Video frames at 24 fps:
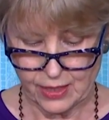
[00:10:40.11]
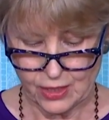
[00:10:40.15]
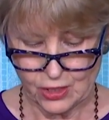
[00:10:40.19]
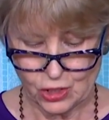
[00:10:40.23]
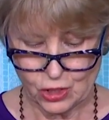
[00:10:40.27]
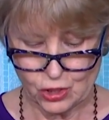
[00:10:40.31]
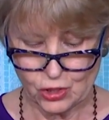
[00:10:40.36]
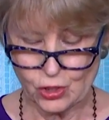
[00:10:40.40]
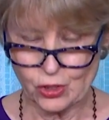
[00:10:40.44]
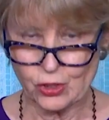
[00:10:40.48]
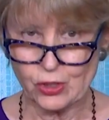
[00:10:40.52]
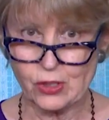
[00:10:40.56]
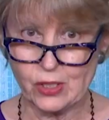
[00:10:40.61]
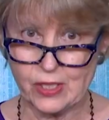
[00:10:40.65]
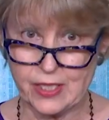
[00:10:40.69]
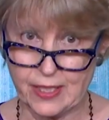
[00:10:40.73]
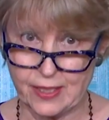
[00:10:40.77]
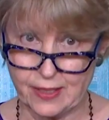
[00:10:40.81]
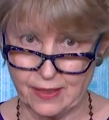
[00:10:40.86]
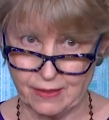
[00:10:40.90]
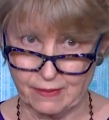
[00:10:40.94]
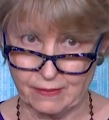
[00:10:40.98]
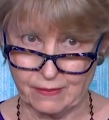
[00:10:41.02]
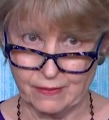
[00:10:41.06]

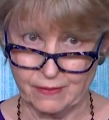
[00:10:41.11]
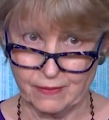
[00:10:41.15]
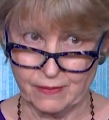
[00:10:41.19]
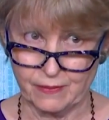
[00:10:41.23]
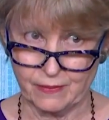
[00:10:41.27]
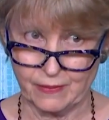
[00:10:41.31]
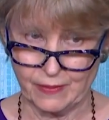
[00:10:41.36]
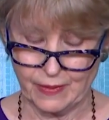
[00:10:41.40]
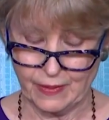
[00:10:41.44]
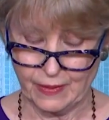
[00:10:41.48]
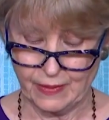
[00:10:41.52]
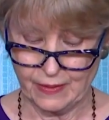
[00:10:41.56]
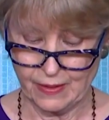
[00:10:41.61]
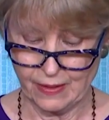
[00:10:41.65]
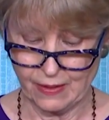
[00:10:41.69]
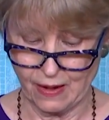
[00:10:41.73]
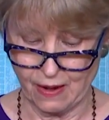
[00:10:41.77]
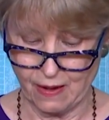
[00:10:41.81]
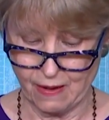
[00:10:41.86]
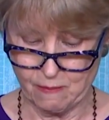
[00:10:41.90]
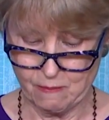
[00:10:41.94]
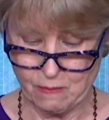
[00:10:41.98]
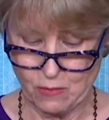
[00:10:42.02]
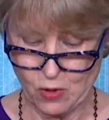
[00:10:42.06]
Surely, there
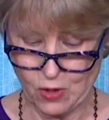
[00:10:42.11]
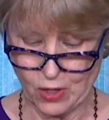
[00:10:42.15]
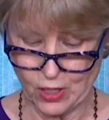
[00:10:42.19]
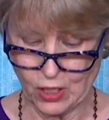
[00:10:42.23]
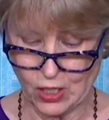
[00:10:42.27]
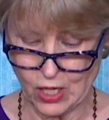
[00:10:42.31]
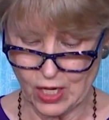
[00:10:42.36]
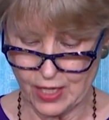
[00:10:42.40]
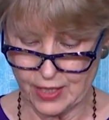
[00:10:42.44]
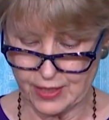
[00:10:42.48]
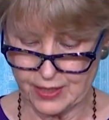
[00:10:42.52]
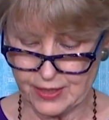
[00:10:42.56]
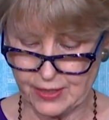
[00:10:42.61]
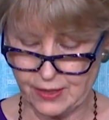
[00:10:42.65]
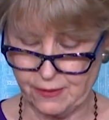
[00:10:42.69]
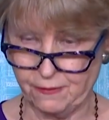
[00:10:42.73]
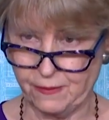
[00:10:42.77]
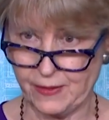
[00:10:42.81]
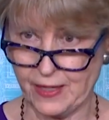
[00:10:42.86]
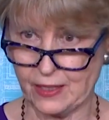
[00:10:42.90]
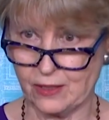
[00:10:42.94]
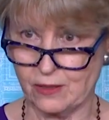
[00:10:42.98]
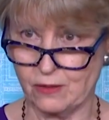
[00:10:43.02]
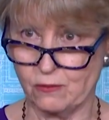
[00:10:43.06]
are more cost
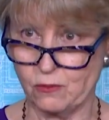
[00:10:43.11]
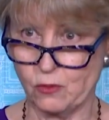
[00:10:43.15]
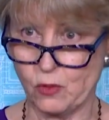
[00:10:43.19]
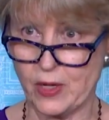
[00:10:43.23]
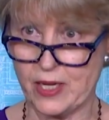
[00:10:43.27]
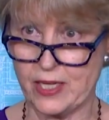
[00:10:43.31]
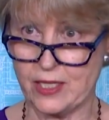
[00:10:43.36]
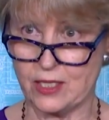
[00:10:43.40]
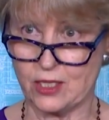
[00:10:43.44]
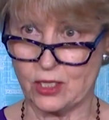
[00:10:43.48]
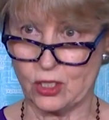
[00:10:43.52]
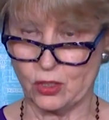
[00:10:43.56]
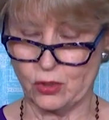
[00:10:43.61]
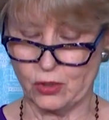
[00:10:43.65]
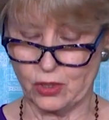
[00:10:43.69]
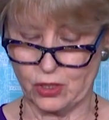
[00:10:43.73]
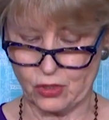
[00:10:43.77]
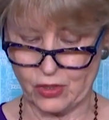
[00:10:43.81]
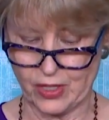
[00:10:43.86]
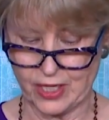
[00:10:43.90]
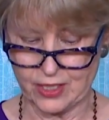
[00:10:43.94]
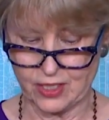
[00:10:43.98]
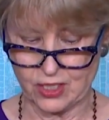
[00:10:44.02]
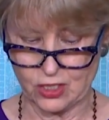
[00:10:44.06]
effective ways to
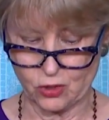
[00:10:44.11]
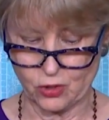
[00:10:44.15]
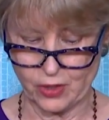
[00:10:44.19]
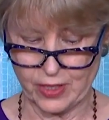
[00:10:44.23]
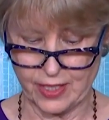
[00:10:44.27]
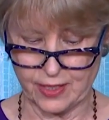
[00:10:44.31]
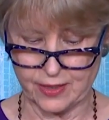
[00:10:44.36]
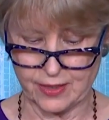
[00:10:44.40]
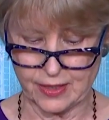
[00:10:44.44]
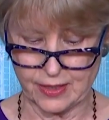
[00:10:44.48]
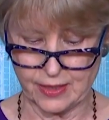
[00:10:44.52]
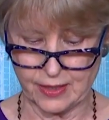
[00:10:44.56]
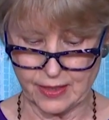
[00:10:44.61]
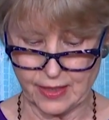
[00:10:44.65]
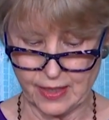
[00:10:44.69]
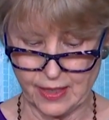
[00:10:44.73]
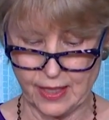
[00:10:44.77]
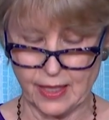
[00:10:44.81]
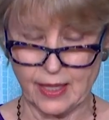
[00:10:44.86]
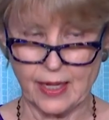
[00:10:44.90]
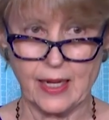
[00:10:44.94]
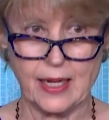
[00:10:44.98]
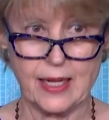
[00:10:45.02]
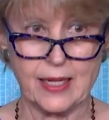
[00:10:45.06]
address transit
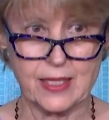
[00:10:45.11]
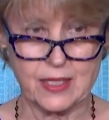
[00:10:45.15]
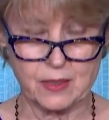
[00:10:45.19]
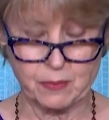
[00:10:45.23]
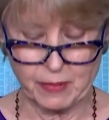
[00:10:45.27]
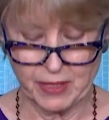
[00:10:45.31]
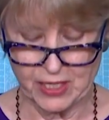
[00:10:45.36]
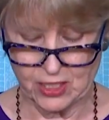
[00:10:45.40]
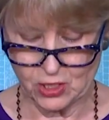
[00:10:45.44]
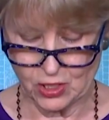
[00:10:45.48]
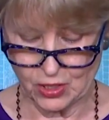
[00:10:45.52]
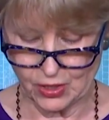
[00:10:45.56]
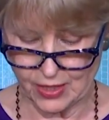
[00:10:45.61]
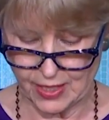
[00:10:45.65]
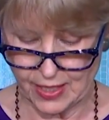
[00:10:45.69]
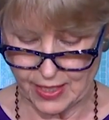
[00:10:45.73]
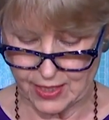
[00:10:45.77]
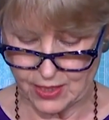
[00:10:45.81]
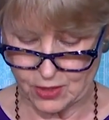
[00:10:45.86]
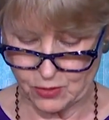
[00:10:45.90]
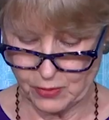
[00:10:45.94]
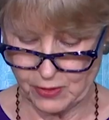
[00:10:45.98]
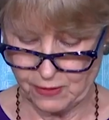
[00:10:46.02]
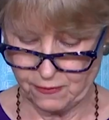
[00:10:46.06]
especially
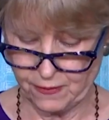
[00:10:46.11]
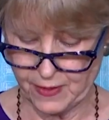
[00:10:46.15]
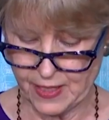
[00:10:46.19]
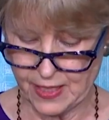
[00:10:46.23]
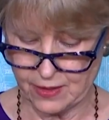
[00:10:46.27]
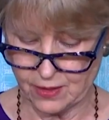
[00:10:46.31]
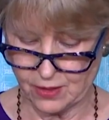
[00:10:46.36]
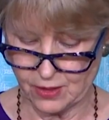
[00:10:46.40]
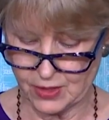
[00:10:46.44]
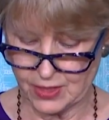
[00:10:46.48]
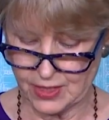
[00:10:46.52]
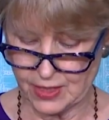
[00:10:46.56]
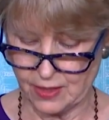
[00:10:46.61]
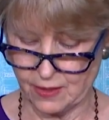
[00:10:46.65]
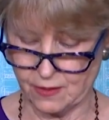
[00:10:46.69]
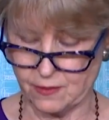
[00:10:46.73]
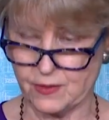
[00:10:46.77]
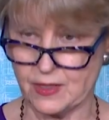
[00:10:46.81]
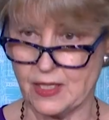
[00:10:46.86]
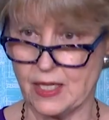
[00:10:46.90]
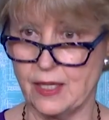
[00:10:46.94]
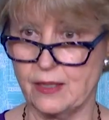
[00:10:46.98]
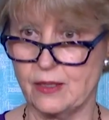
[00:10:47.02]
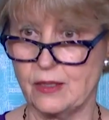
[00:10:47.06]
as we find
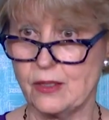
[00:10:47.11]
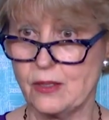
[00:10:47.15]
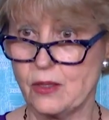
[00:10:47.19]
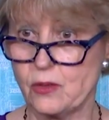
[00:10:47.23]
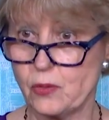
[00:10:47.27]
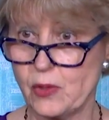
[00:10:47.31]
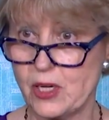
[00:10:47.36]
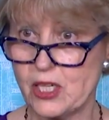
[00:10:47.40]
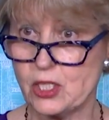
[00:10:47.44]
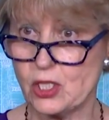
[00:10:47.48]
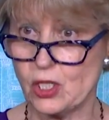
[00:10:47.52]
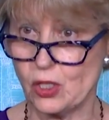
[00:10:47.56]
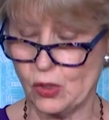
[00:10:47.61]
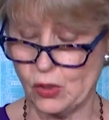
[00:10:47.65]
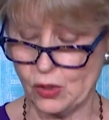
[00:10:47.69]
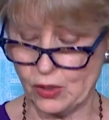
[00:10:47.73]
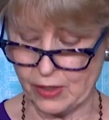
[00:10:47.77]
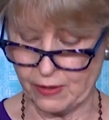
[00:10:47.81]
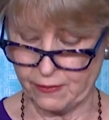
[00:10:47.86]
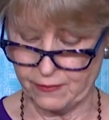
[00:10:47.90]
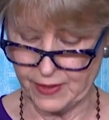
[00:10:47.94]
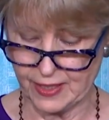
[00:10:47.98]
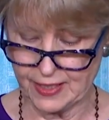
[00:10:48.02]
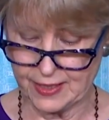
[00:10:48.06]
ourselves at the threshold
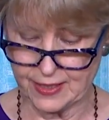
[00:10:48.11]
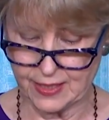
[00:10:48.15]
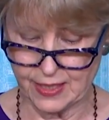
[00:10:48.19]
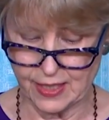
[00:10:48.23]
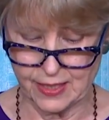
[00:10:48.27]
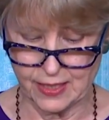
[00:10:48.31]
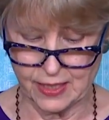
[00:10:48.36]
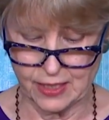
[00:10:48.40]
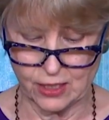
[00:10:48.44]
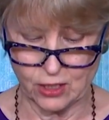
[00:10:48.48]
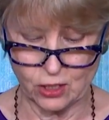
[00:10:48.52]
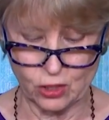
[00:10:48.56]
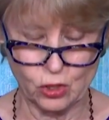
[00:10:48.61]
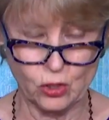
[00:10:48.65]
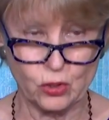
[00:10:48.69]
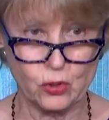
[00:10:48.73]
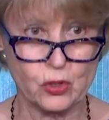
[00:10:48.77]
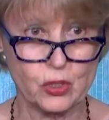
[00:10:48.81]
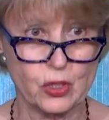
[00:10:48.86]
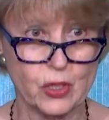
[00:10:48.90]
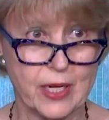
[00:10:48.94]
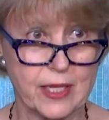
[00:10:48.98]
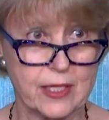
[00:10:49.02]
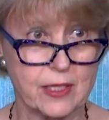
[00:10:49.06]
of exciting new
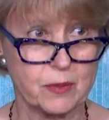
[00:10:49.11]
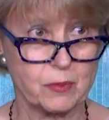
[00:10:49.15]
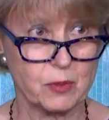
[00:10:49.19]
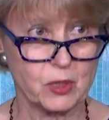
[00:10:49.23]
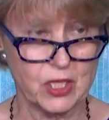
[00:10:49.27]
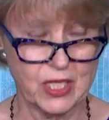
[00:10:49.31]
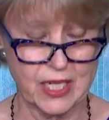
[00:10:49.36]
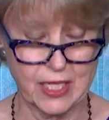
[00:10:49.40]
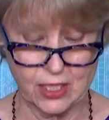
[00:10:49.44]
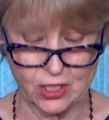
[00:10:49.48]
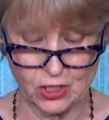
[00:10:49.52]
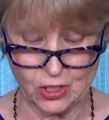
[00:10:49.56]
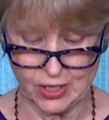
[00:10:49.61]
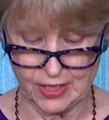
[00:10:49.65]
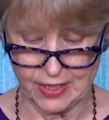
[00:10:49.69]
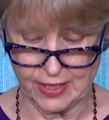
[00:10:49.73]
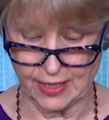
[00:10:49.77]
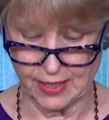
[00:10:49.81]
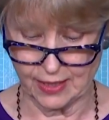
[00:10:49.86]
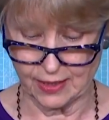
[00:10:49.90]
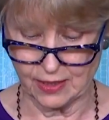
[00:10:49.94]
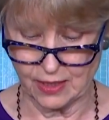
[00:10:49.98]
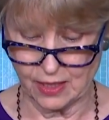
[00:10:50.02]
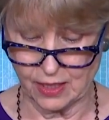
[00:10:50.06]
transportation
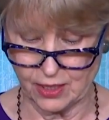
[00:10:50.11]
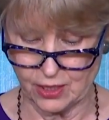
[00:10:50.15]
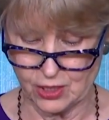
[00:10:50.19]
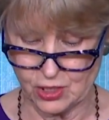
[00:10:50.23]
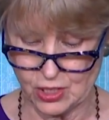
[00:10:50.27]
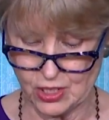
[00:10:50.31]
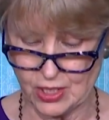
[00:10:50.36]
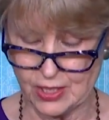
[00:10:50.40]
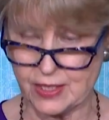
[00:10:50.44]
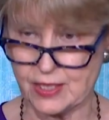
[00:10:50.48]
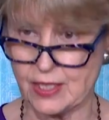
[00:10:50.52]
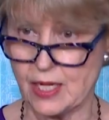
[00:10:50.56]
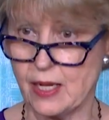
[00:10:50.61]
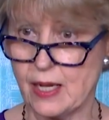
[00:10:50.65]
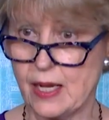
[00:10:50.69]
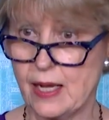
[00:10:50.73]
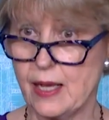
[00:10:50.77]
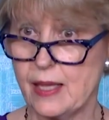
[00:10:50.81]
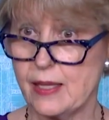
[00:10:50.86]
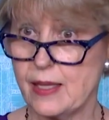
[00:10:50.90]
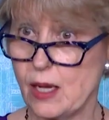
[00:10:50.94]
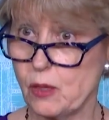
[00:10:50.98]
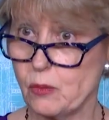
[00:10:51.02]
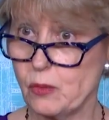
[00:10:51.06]
technologies
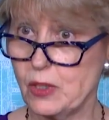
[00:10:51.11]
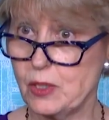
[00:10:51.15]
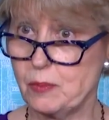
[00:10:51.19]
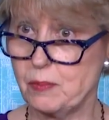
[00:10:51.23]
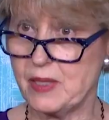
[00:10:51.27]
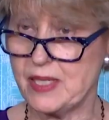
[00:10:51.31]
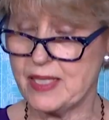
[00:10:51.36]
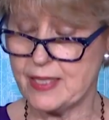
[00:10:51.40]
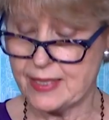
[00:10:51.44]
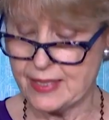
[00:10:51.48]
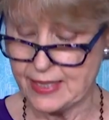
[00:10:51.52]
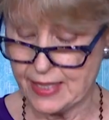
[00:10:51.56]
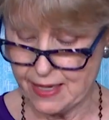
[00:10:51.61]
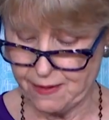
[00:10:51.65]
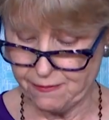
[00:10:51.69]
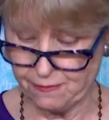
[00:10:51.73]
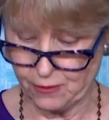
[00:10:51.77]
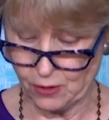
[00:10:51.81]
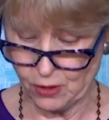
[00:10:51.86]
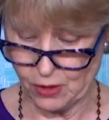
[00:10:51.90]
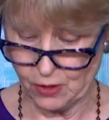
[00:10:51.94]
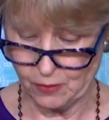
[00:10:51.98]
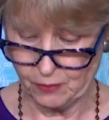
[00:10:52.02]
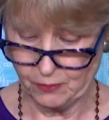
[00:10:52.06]
that would be
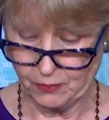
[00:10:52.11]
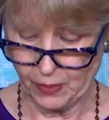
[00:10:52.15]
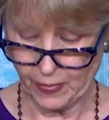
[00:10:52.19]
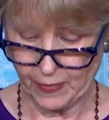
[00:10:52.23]
safer,